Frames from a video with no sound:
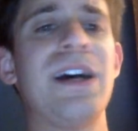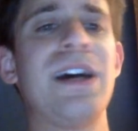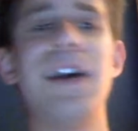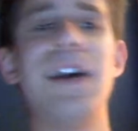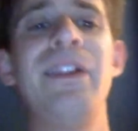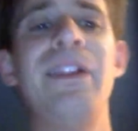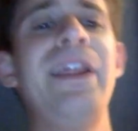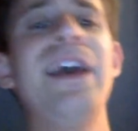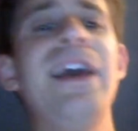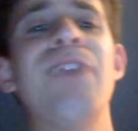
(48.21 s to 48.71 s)

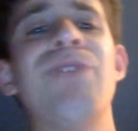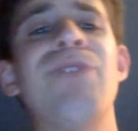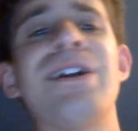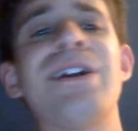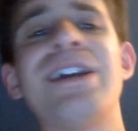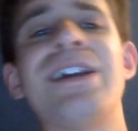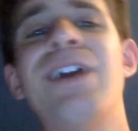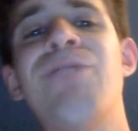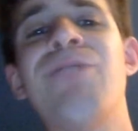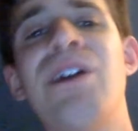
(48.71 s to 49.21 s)
Aaliyah and
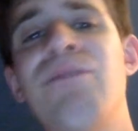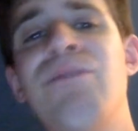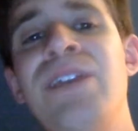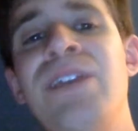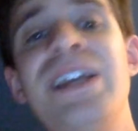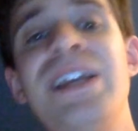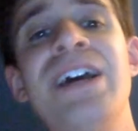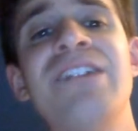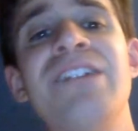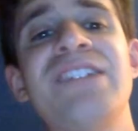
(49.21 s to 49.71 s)
Raquel
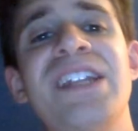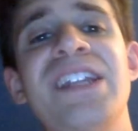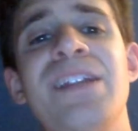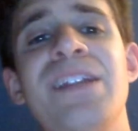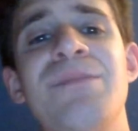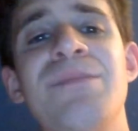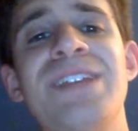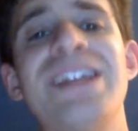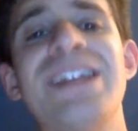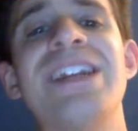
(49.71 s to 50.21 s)
Rodriguez ended
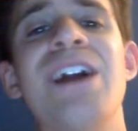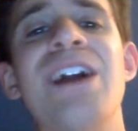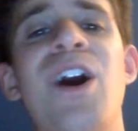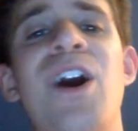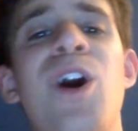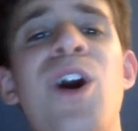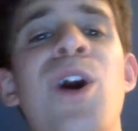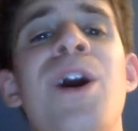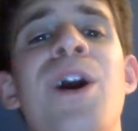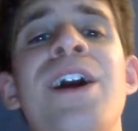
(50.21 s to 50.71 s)
up taking
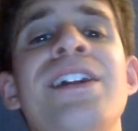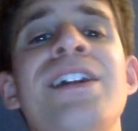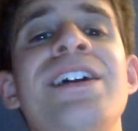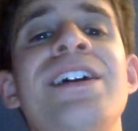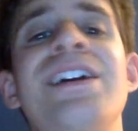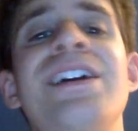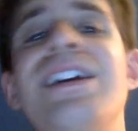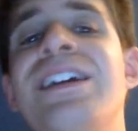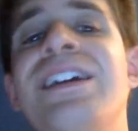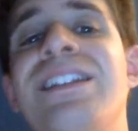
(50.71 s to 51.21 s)
on
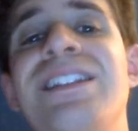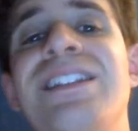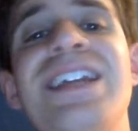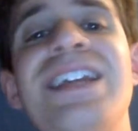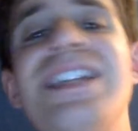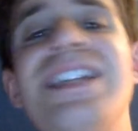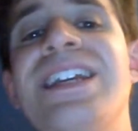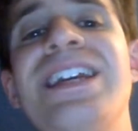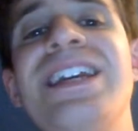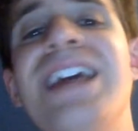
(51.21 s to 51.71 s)

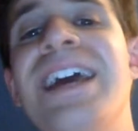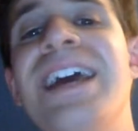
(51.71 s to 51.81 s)
Nikki,